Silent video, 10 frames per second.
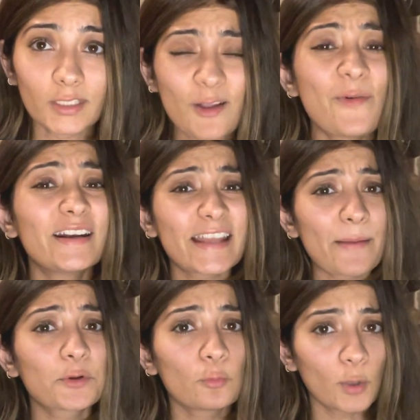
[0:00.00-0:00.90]
when it
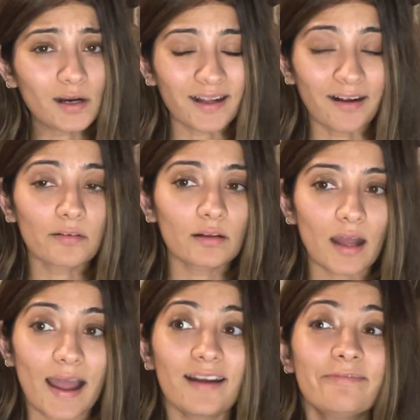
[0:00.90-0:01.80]
came to workout, I
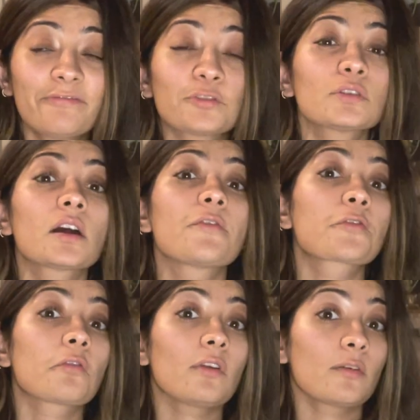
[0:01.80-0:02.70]
had full
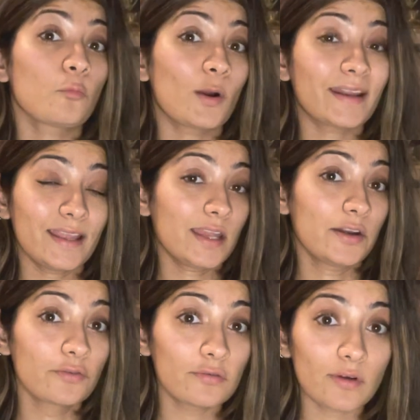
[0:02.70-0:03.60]
control on what I can
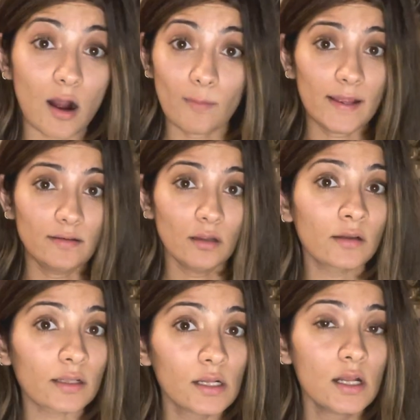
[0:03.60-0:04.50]
do, how I
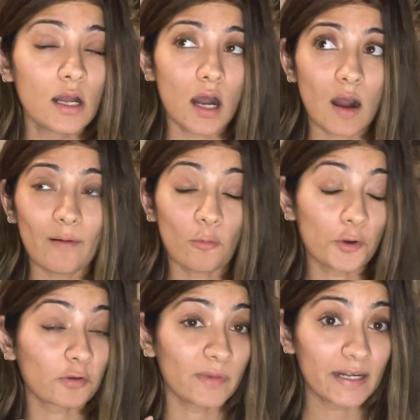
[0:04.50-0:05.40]
look, how I
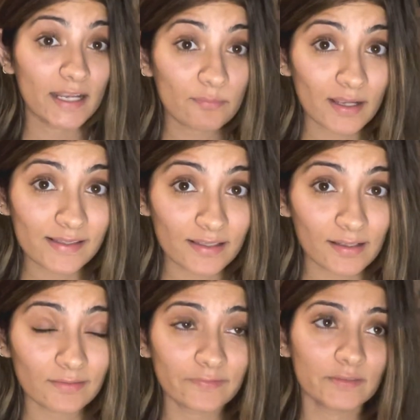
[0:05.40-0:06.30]
want to maintain
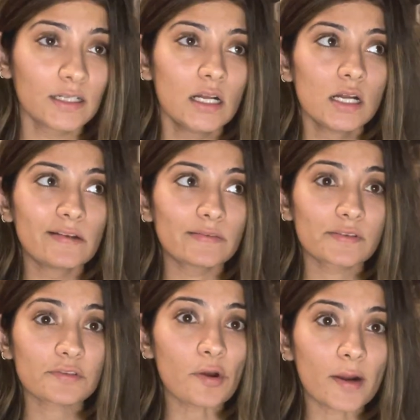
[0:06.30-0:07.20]
myself.
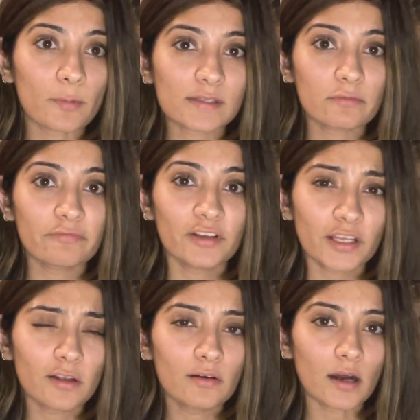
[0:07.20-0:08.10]
So it was a very good